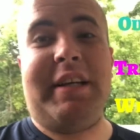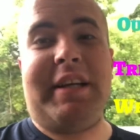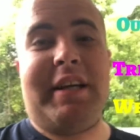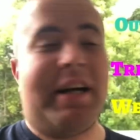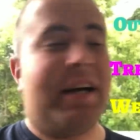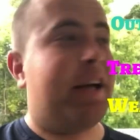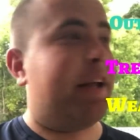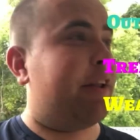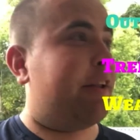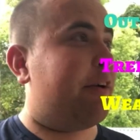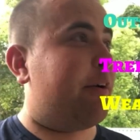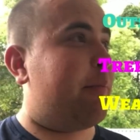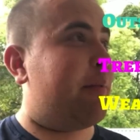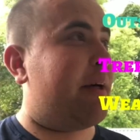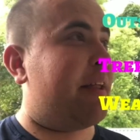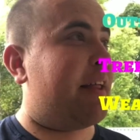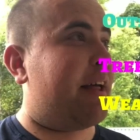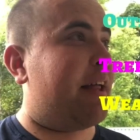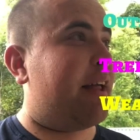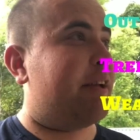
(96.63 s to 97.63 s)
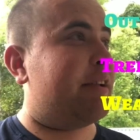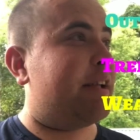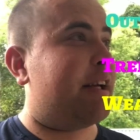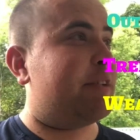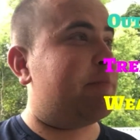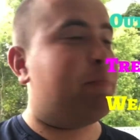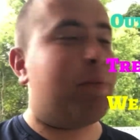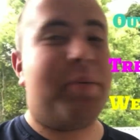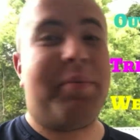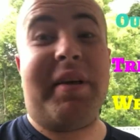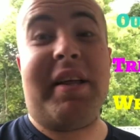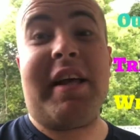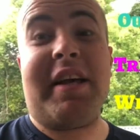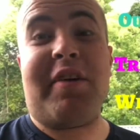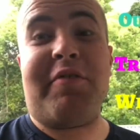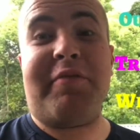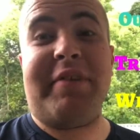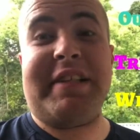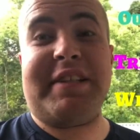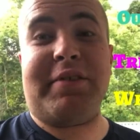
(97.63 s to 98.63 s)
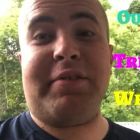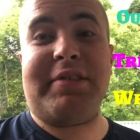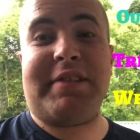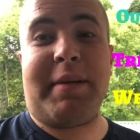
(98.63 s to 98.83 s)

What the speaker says: I don't know about that. That's probably a risk or